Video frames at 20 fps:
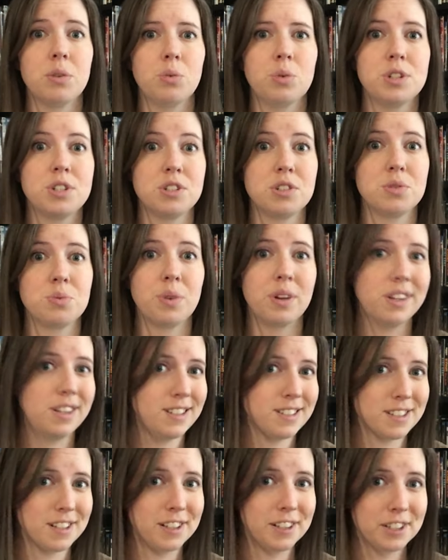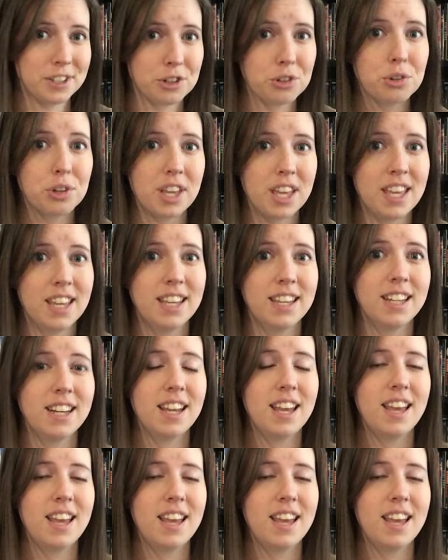which is when he's a little kid